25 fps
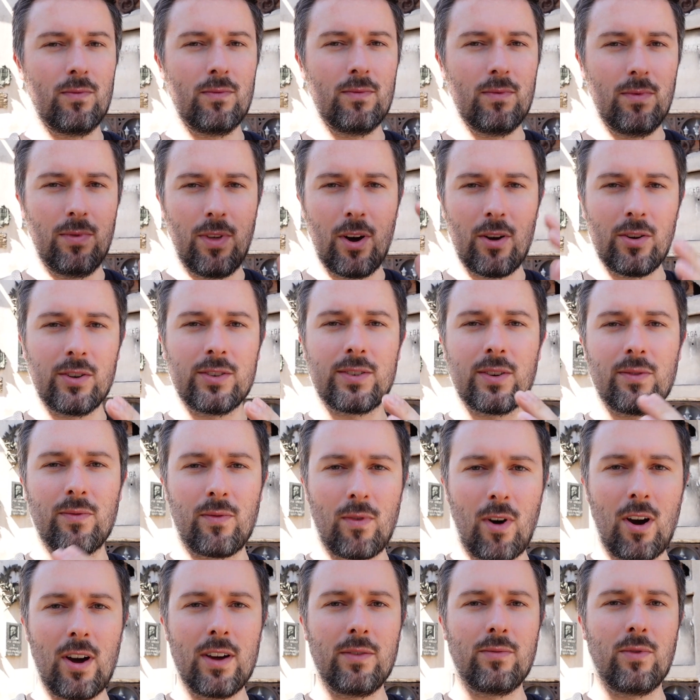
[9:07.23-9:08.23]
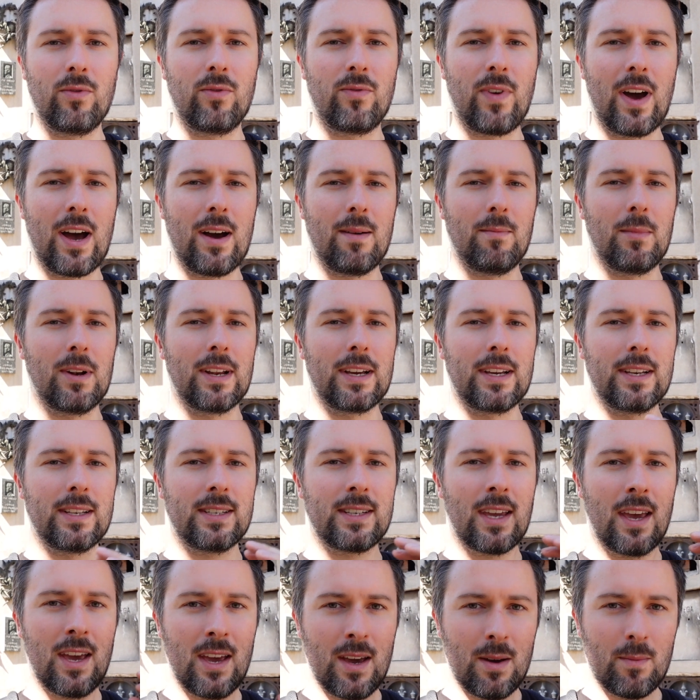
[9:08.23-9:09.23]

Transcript: those of rival families